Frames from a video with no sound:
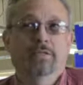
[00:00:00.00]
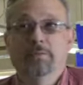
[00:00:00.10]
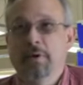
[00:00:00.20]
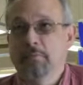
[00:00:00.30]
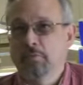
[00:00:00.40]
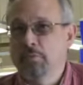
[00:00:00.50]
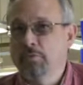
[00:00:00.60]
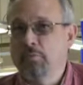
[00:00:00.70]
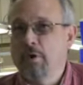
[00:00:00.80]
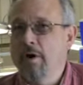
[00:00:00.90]
Some of them are
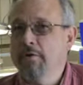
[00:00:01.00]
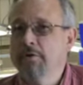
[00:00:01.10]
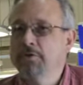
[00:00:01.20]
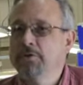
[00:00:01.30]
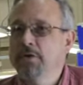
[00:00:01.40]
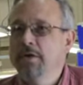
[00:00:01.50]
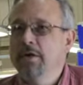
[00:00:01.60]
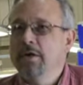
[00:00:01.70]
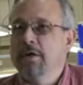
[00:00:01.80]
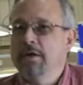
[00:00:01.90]
with walkers,
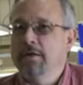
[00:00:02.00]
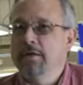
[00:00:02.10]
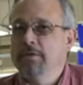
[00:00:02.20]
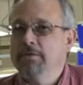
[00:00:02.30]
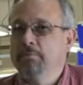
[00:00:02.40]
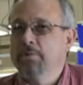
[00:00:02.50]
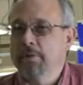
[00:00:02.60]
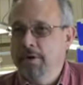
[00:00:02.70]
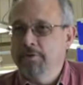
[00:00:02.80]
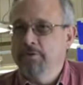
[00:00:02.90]
and it's a
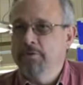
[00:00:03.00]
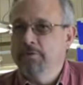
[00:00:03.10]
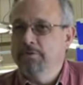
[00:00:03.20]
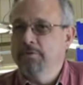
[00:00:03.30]
pleasure